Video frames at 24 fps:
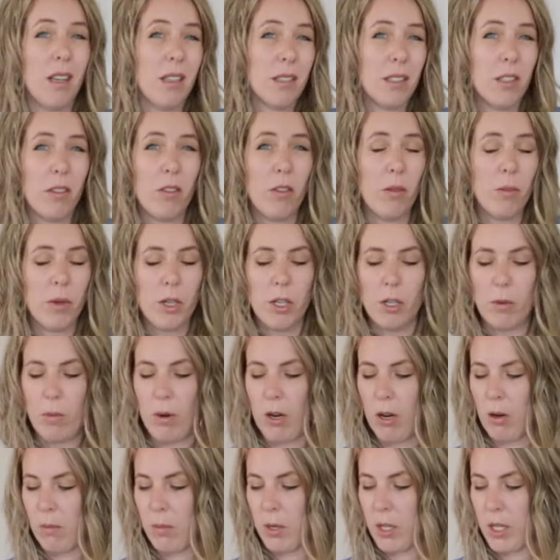It's also from Coop
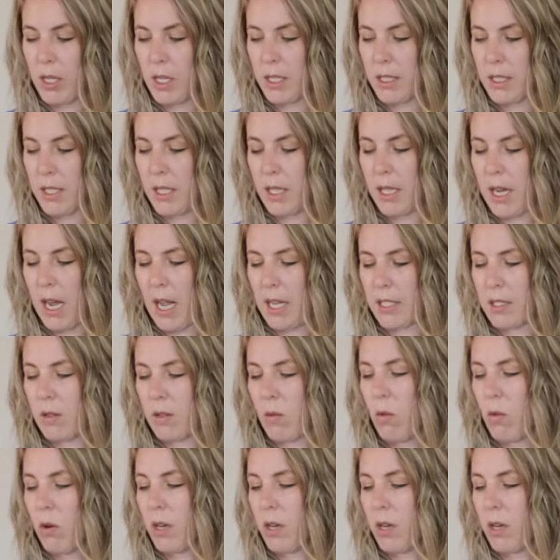Home Goods. It has a